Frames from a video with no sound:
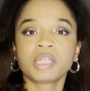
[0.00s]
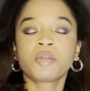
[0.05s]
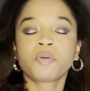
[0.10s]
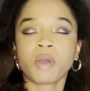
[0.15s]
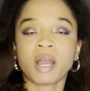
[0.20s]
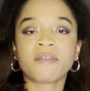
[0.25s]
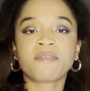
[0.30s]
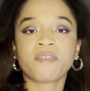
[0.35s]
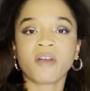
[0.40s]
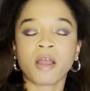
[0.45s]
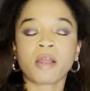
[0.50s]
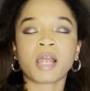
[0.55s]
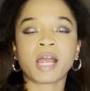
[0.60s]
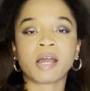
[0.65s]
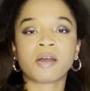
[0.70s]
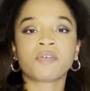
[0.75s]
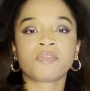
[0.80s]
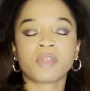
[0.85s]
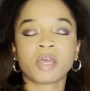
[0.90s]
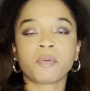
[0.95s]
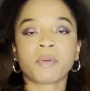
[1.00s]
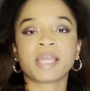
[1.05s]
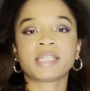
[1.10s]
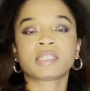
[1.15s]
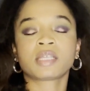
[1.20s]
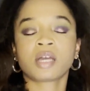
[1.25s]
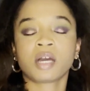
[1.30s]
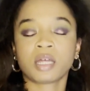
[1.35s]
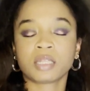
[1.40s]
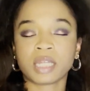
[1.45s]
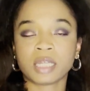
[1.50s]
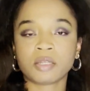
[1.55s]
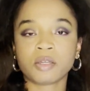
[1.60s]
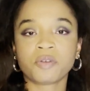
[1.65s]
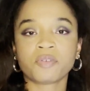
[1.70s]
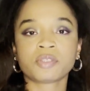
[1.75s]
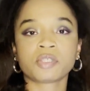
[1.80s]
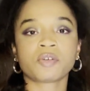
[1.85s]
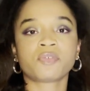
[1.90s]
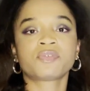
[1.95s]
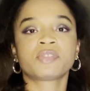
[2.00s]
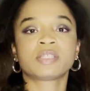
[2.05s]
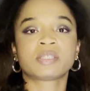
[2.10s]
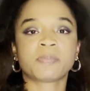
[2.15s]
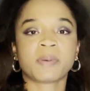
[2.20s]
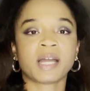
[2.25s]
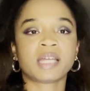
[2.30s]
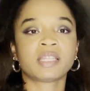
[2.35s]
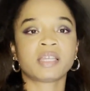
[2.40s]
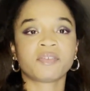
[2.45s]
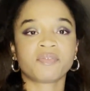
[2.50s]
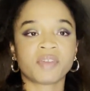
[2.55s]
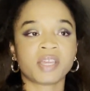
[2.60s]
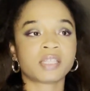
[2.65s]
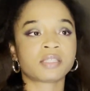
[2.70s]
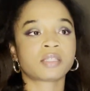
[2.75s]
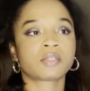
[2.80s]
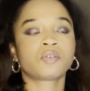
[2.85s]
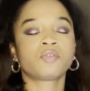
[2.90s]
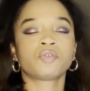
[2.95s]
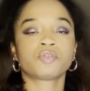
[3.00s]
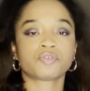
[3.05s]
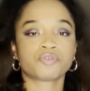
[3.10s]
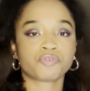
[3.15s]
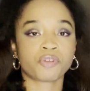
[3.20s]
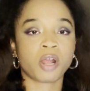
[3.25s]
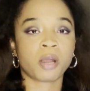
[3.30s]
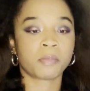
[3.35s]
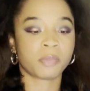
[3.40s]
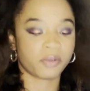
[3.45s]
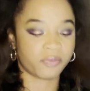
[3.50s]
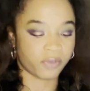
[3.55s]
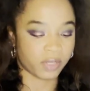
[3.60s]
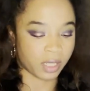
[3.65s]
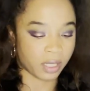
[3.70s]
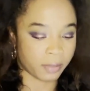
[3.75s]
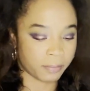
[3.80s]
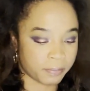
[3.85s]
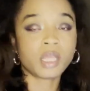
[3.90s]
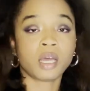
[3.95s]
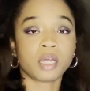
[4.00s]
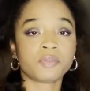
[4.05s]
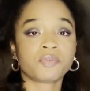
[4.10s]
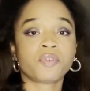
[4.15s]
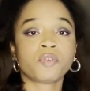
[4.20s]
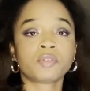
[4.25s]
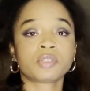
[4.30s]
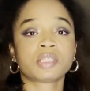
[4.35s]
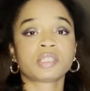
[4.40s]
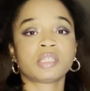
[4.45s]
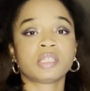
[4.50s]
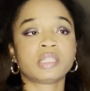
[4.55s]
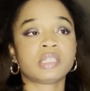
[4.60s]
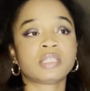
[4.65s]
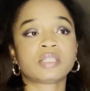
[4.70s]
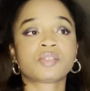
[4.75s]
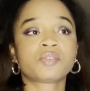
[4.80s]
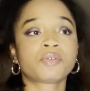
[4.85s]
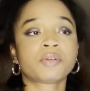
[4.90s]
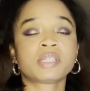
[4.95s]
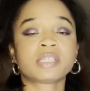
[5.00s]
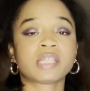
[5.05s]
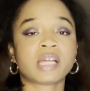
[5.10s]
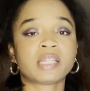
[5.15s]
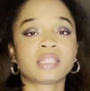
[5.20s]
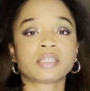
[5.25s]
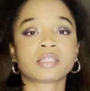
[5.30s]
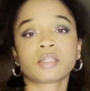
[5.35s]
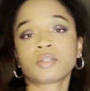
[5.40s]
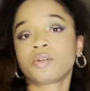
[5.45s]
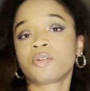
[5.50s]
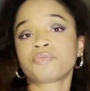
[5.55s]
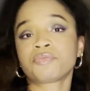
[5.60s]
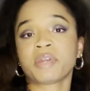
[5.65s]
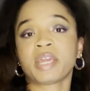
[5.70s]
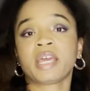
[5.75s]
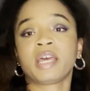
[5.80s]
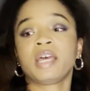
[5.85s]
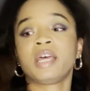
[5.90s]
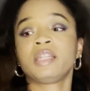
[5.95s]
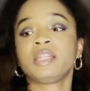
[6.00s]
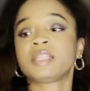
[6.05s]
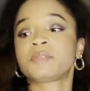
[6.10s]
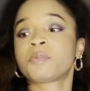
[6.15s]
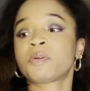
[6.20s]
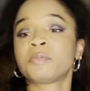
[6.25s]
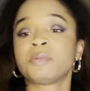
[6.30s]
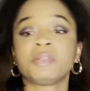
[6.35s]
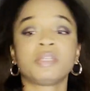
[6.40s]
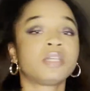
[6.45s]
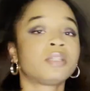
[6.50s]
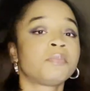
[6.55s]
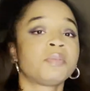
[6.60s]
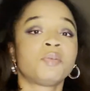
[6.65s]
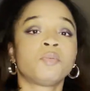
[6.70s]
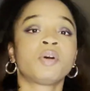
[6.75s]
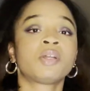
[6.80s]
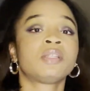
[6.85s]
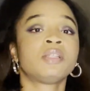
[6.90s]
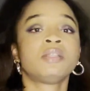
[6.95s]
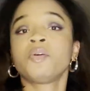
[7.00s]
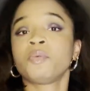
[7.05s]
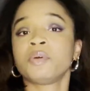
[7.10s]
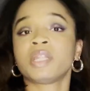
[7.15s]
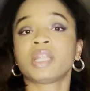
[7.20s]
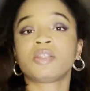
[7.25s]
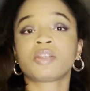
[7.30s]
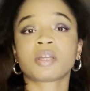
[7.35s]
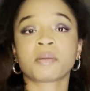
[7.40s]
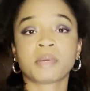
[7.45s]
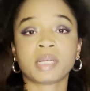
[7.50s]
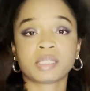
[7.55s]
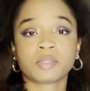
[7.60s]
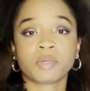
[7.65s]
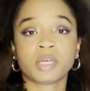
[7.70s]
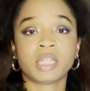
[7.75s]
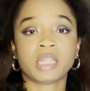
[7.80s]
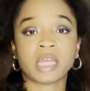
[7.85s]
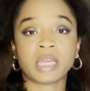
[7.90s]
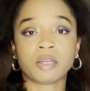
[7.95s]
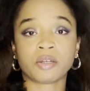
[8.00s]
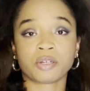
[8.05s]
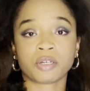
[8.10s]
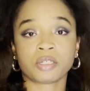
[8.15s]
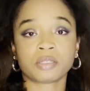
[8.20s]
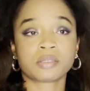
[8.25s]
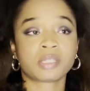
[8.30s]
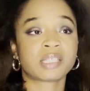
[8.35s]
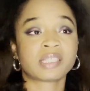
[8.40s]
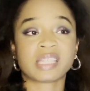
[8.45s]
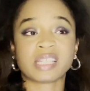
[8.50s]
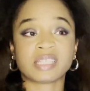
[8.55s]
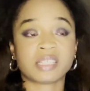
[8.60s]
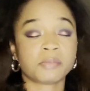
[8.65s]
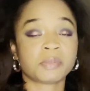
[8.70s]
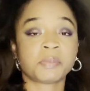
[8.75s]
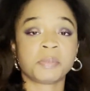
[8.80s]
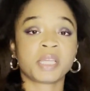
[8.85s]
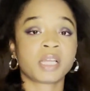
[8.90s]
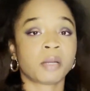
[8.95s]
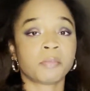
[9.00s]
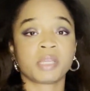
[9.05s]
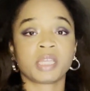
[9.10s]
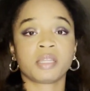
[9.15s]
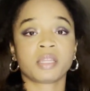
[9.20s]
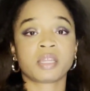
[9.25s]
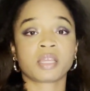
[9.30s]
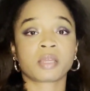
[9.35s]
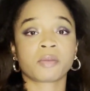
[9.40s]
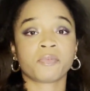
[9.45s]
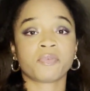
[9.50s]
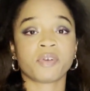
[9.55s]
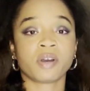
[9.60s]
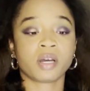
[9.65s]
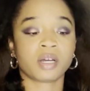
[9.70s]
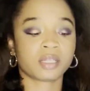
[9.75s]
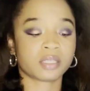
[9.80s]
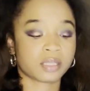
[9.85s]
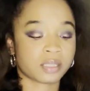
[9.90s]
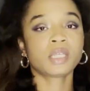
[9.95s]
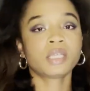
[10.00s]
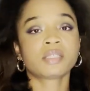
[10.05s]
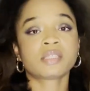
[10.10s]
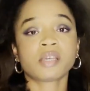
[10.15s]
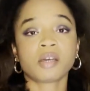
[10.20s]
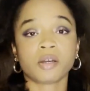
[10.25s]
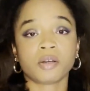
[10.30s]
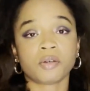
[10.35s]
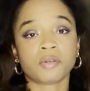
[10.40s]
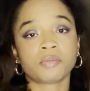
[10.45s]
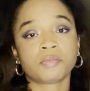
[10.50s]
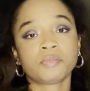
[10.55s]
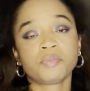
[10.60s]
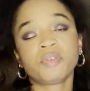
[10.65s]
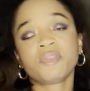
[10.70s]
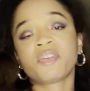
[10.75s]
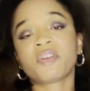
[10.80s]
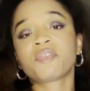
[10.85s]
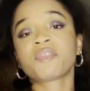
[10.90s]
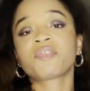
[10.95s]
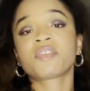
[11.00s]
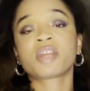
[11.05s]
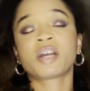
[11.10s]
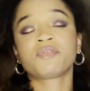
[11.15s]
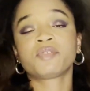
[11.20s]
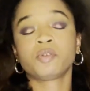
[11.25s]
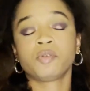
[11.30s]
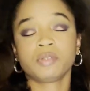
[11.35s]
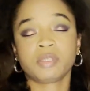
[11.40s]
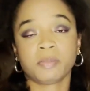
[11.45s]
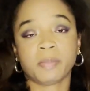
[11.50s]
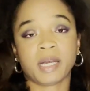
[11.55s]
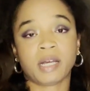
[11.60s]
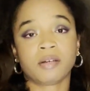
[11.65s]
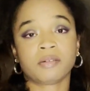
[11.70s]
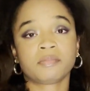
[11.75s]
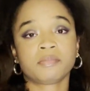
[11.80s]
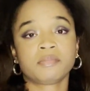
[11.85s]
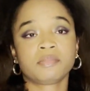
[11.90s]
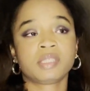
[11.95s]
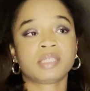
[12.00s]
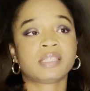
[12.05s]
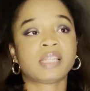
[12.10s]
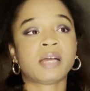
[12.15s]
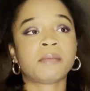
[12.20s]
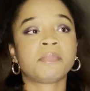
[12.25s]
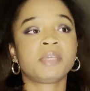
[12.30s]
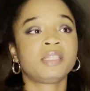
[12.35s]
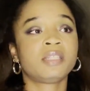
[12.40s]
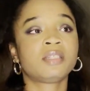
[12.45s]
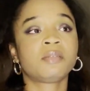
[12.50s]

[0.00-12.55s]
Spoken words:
quite far out of their way to cut their nose off to spite their face and cause drama for them. Unfortunately, still stories like this are not rare, and there's probably going to be one when I look at my Twitter later on, because they seem to be coming in thick and fast. So, with everything I've talked about, does that mean that